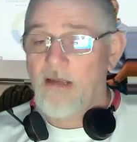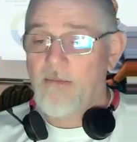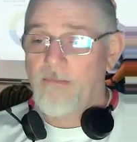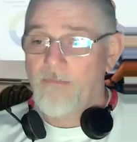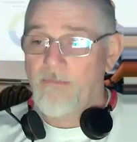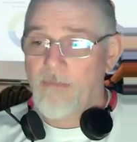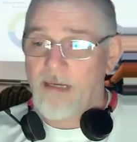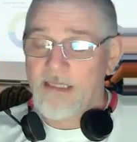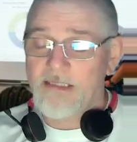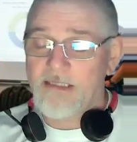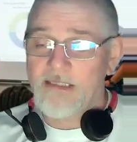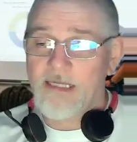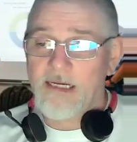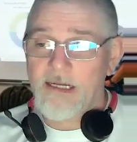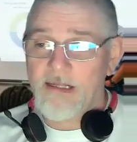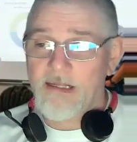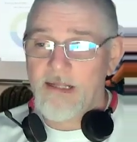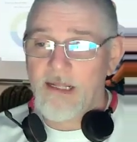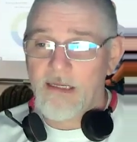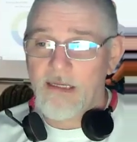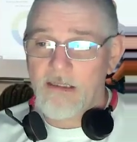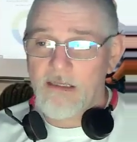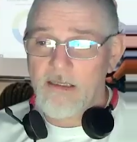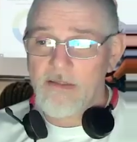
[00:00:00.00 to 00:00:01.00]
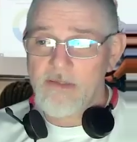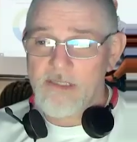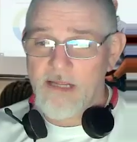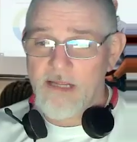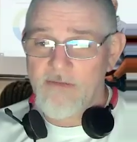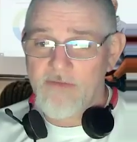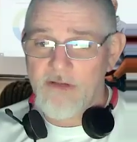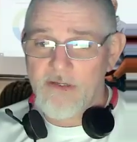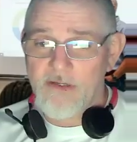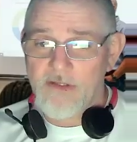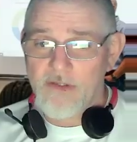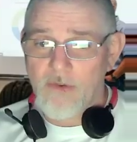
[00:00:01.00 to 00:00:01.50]
Maintaining that low
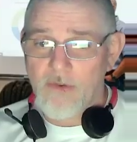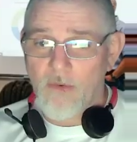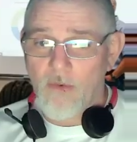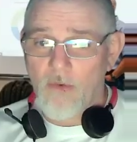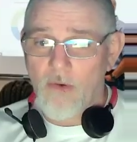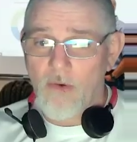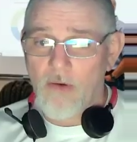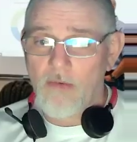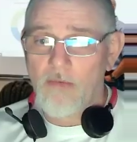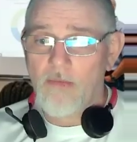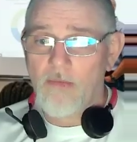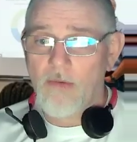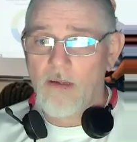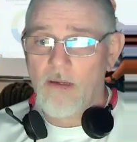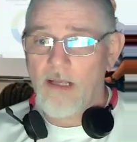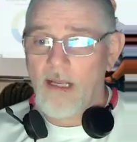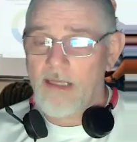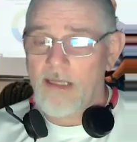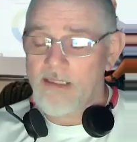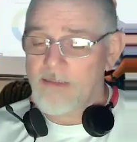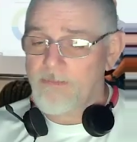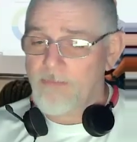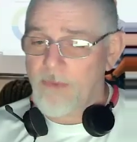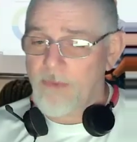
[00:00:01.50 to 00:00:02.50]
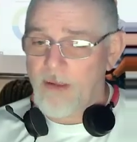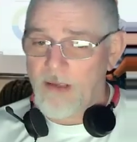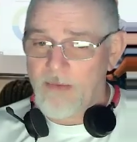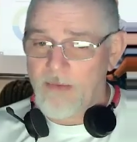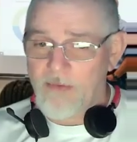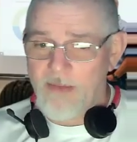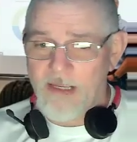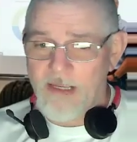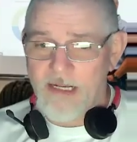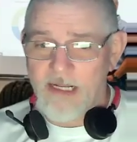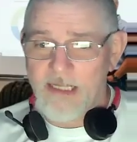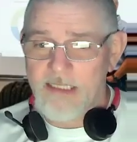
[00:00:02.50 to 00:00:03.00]
safety score is
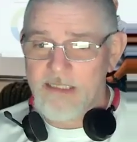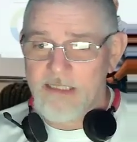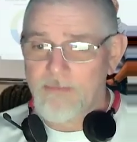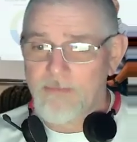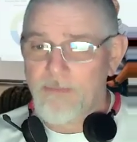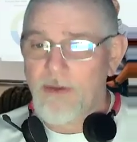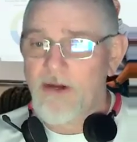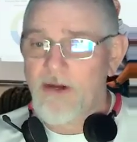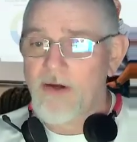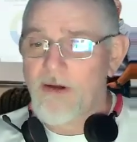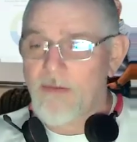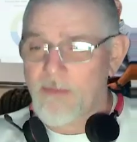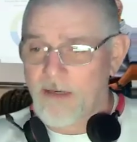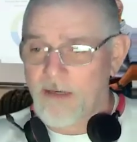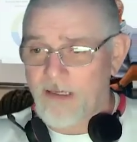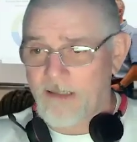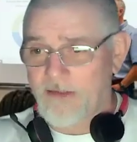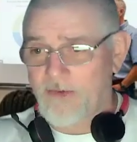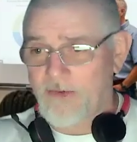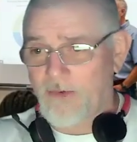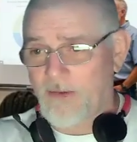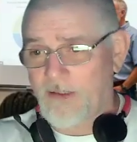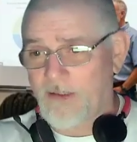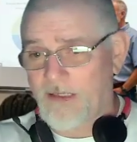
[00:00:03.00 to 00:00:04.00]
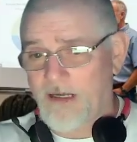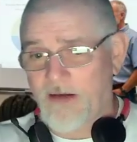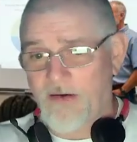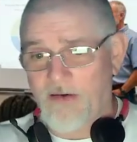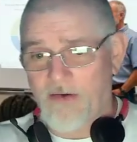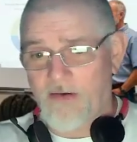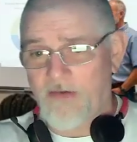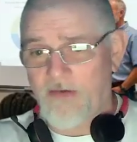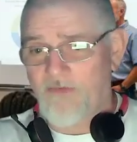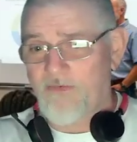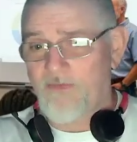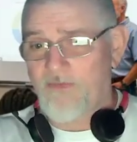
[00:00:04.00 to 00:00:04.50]
paramount to a
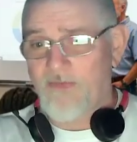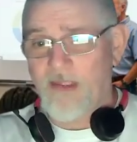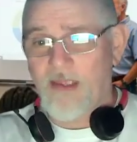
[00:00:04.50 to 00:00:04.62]
carrier.